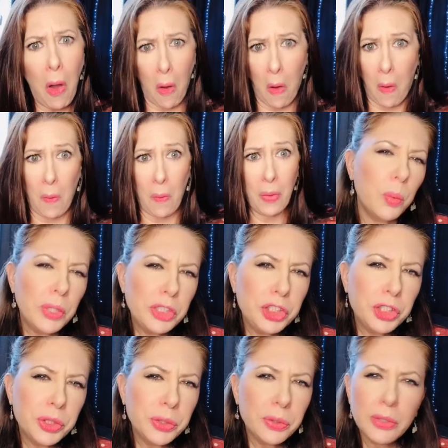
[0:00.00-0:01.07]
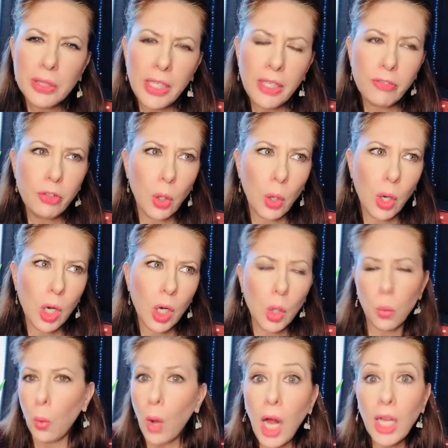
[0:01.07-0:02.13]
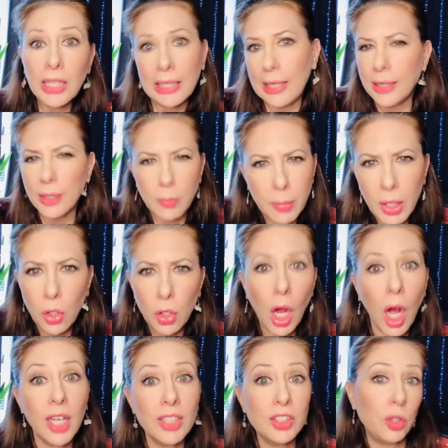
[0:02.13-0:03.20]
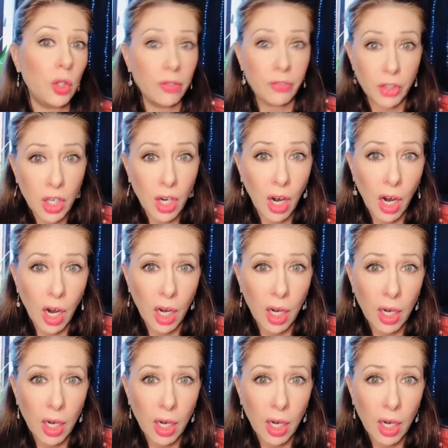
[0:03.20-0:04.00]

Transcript: Oh, would you leave your wallet in the middle console of your car?